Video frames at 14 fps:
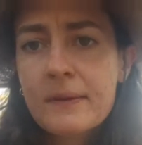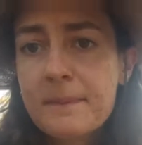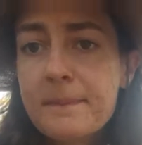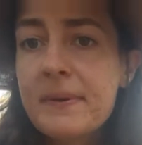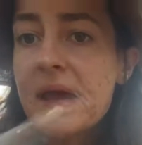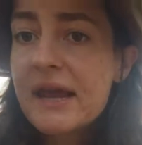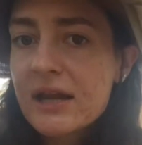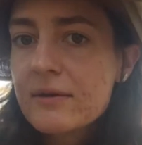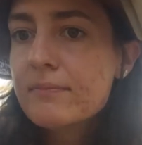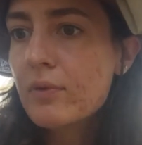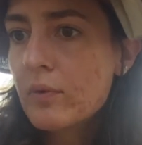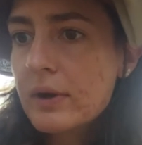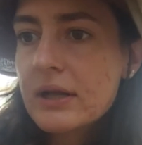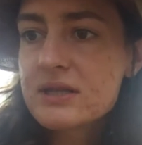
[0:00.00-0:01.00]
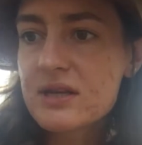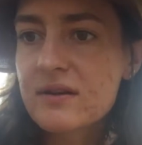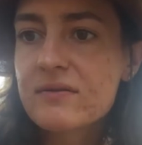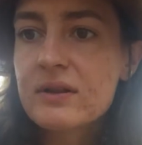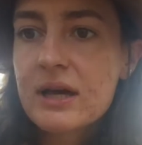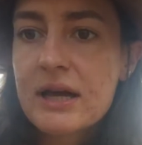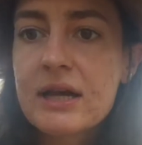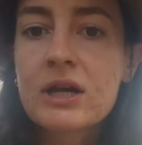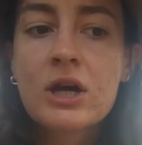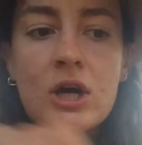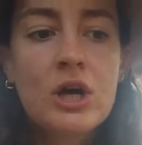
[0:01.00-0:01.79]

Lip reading: pain points of, like,